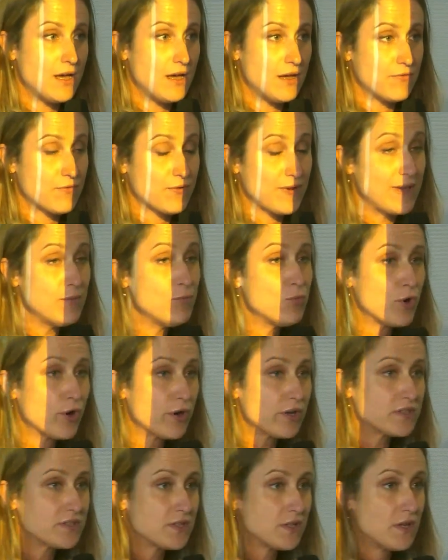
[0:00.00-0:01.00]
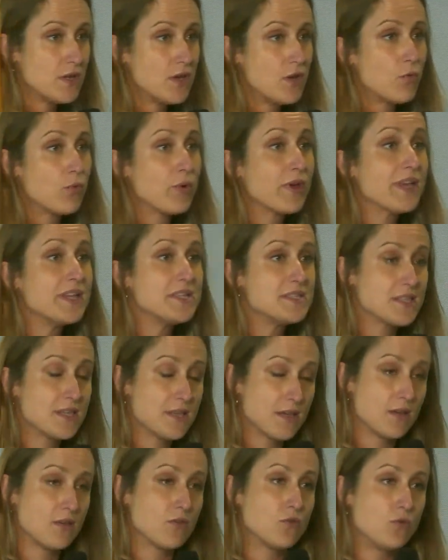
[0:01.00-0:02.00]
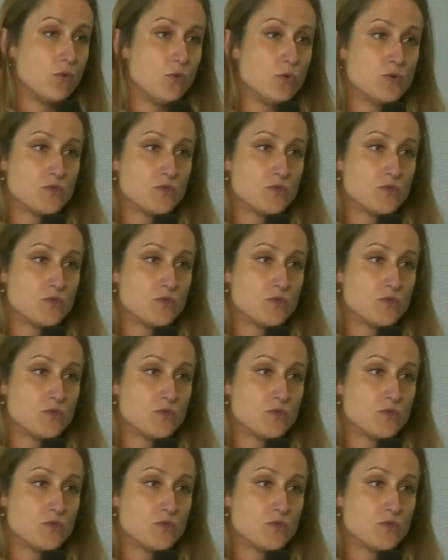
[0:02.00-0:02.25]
frameworks, we risk to lose the